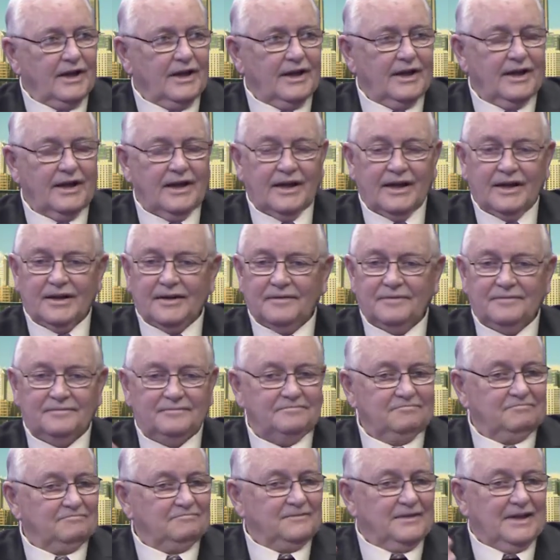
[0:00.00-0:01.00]
and
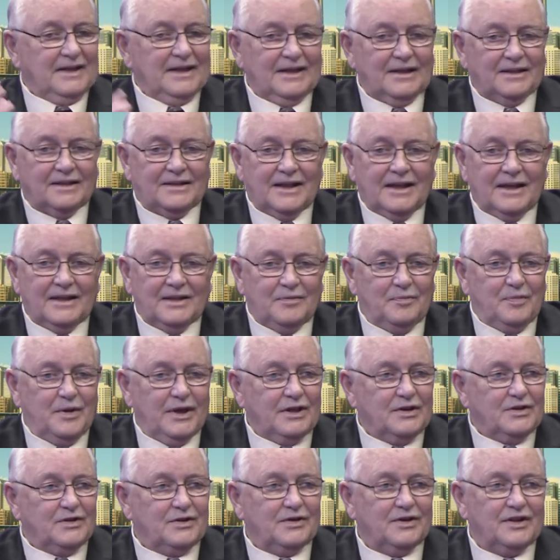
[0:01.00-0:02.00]
it'll take the
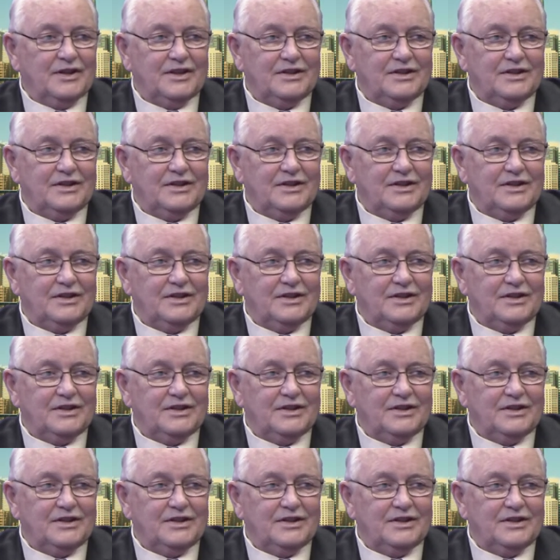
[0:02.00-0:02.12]
picture.